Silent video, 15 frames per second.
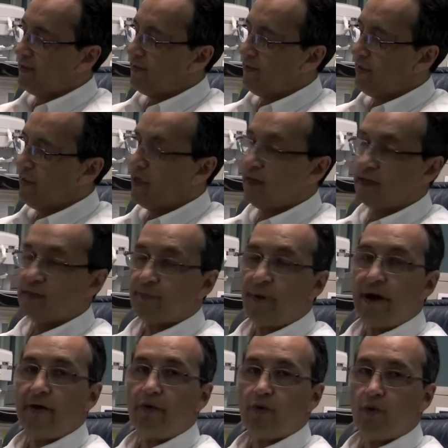The
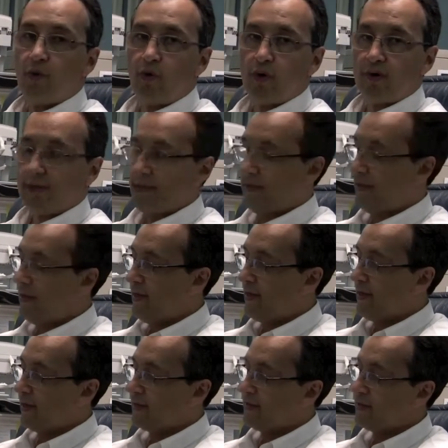spinal cord in the
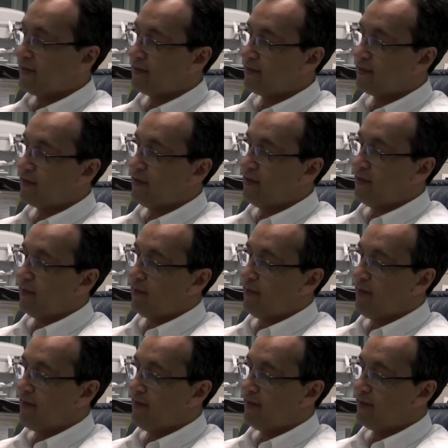neck exists
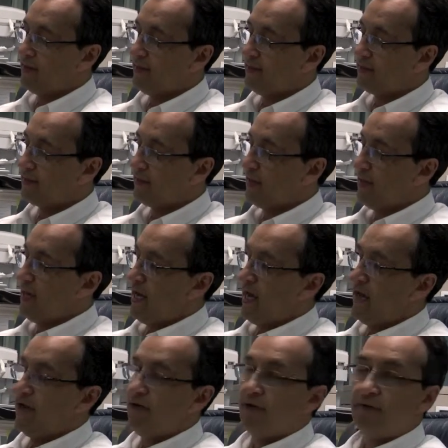behind the disc,
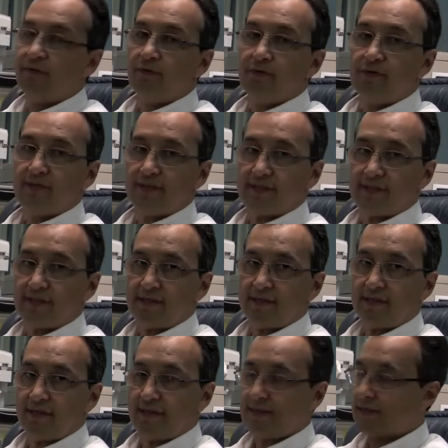and nerve roots exist
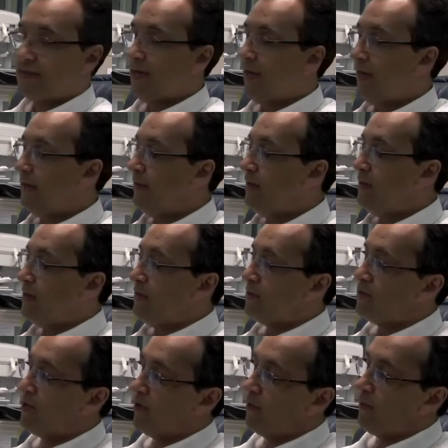on each side.
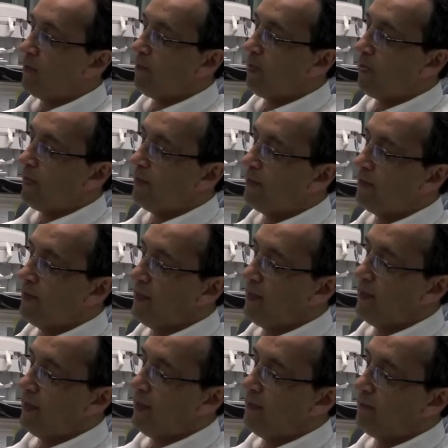So
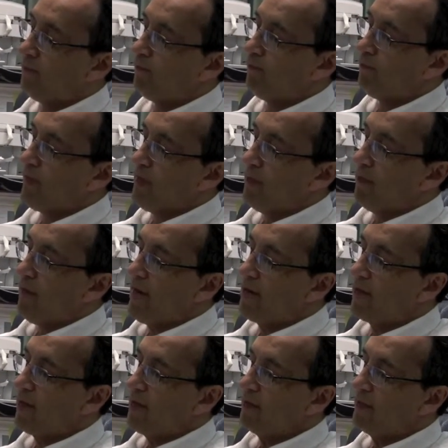the
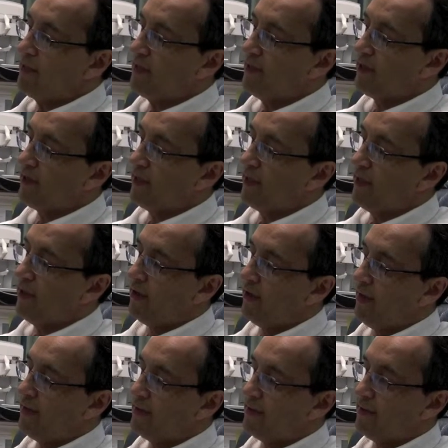migrating material
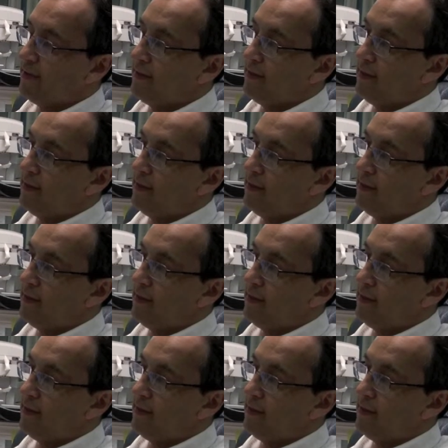here, as it